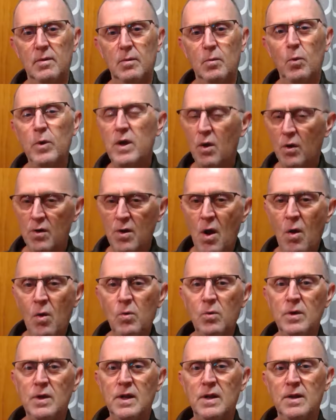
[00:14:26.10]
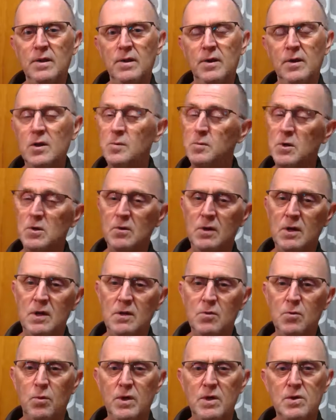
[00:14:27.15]
We are known in the
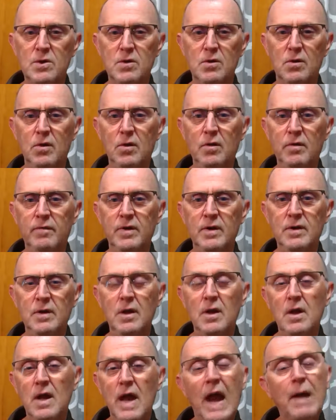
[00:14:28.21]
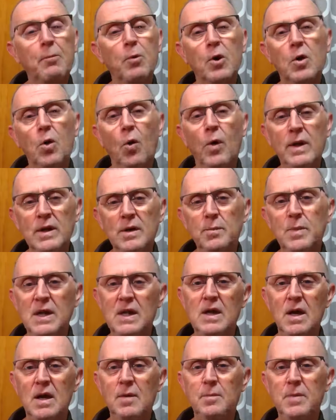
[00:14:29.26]
communities we serve, and, and we're going to
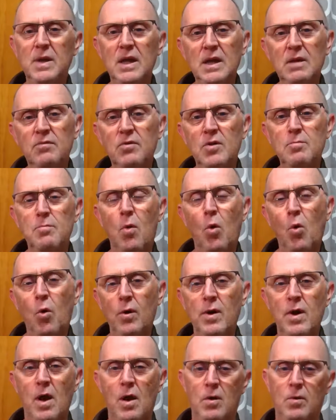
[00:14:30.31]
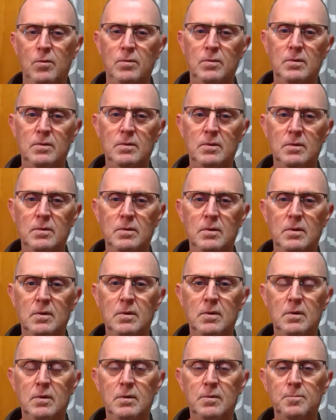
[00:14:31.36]
become even more known.
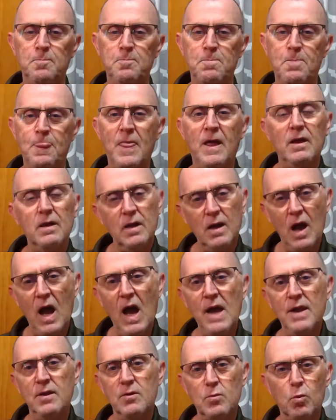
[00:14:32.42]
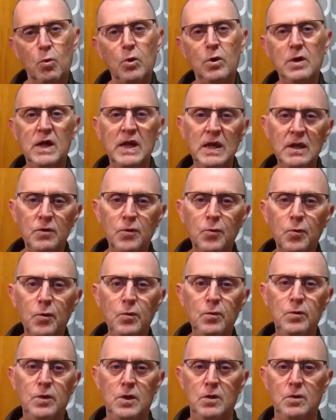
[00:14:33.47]
God is working
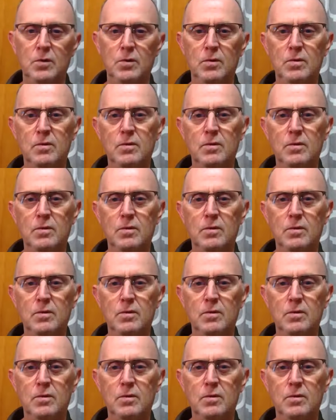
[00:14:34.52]
through you.